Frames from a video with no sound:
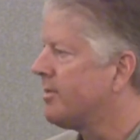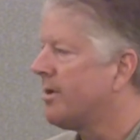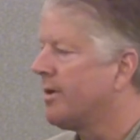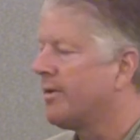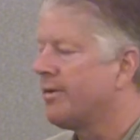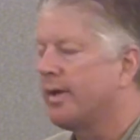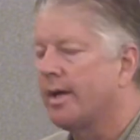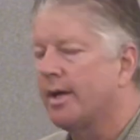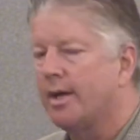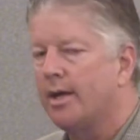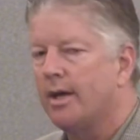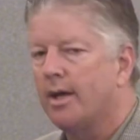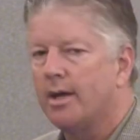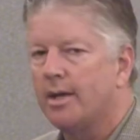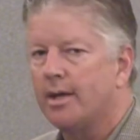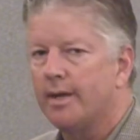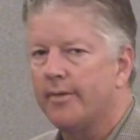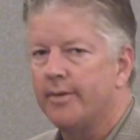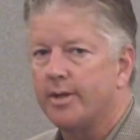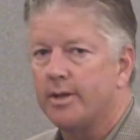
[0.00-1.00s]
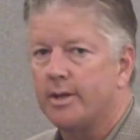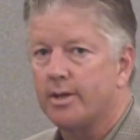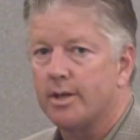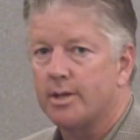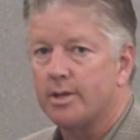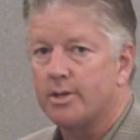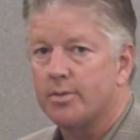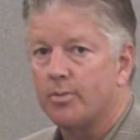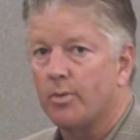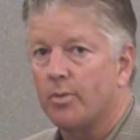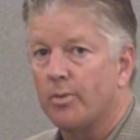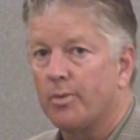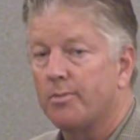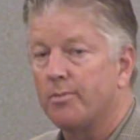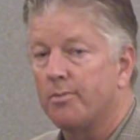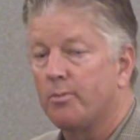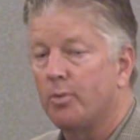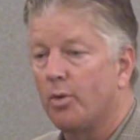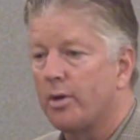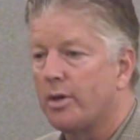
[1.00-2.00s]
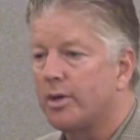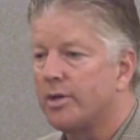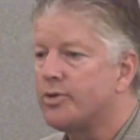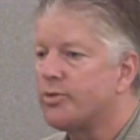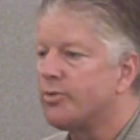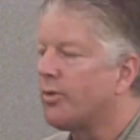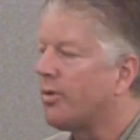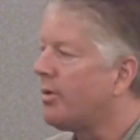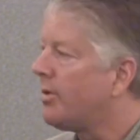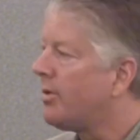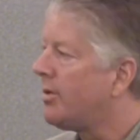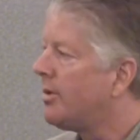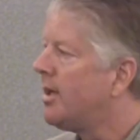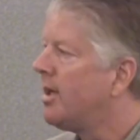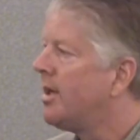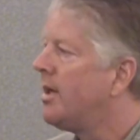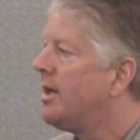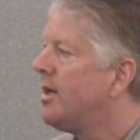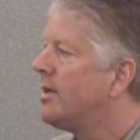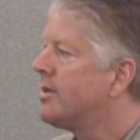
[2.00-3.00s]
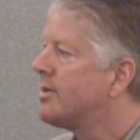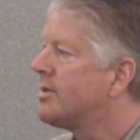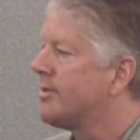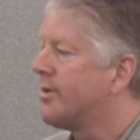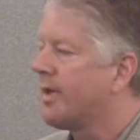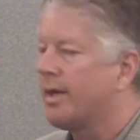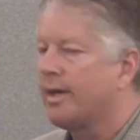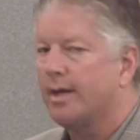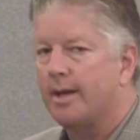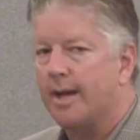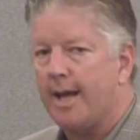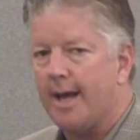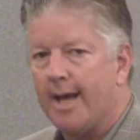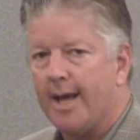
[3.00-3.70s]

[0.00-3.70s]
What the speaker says: I think giving the customer more control so they can